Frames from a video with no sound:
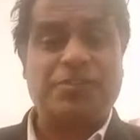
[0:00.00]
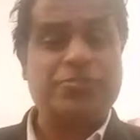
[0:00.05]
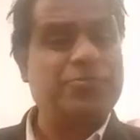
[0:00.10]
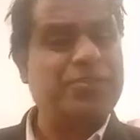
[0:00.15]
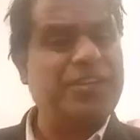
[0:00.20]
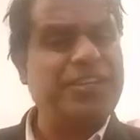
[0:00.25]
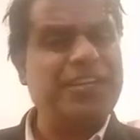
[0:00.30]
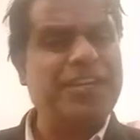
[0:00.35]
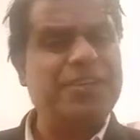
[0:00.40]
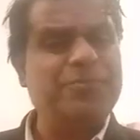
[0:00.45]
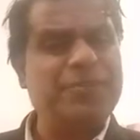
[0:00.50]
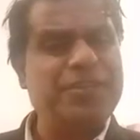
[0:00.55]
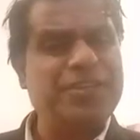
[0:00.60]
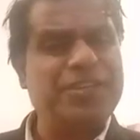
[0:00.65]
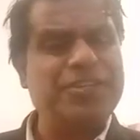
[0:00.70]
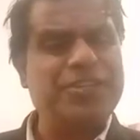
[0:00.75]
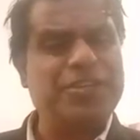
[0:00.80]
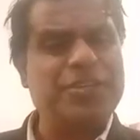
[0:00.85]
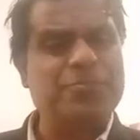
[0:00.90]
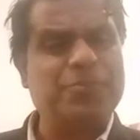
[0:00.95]
Australia
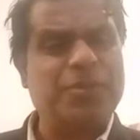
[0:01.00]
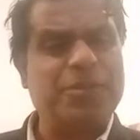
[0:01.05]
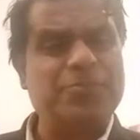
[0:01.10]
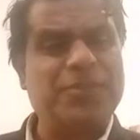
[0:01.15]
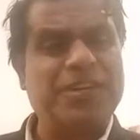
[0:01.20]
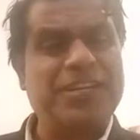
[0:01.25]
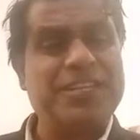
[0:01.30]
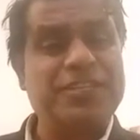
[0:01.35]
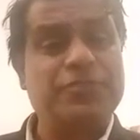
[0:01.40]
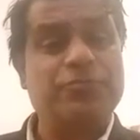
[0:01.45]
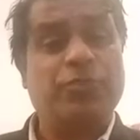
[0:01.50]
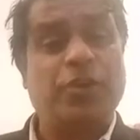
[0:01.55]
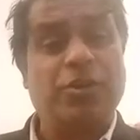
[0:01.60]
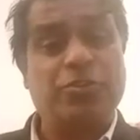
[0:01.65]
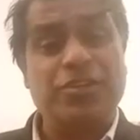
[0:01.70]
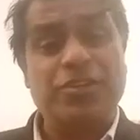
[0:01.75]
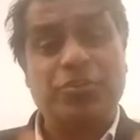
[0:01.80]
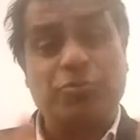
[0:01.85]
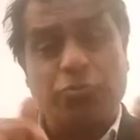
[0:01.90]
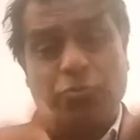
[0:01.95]
Immigration Department is
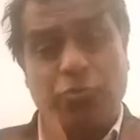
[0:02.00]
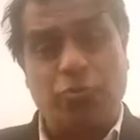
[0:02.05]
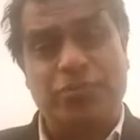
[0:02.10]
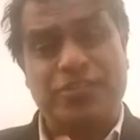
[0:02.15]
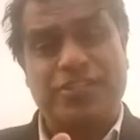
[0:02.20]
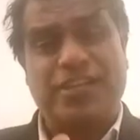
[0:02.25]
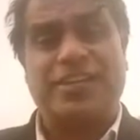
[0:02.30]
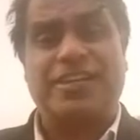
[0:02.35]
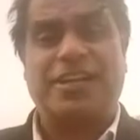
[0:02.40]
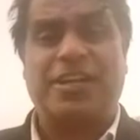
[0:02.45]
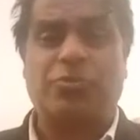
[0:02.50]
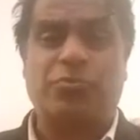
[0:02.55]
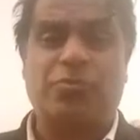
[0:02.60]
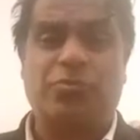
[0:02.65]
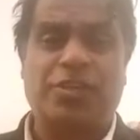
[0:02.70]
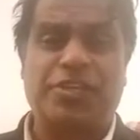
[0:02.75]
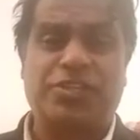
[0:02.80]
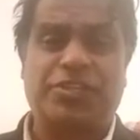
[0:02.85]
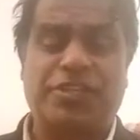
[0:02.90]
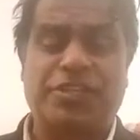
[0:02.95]
following rules and
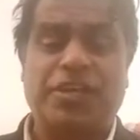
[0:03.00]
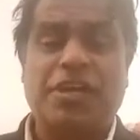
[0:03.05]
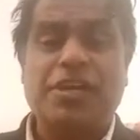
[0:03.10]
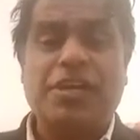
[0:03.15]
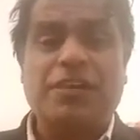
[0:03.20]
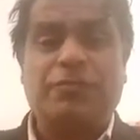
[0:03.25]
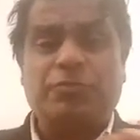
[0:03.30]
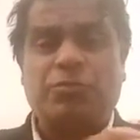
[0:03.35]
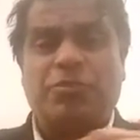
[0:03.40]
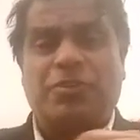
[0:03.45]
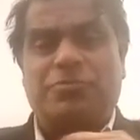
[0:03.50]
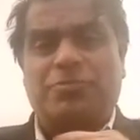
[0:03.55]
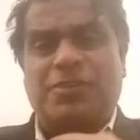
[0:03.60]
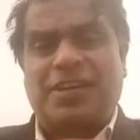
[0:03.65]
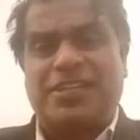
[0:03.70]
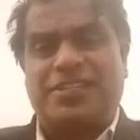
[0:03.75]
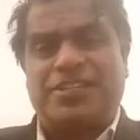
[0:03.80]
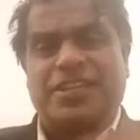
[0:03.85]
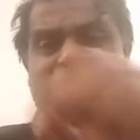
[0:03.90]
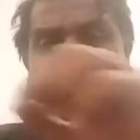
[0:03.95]
regulation. If you are
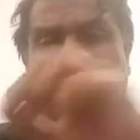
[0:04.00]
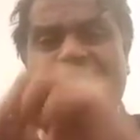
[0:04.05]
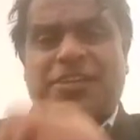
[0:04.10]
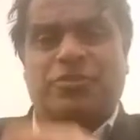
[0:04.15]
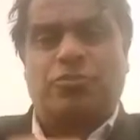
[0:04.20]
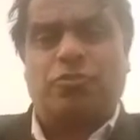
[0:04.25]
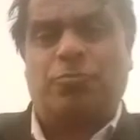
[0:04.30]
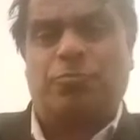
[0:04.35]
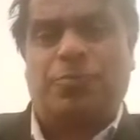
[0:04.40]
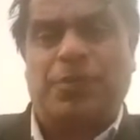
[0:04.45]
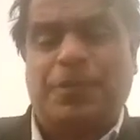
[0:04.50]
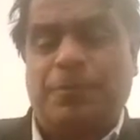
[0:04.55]
writing in SOP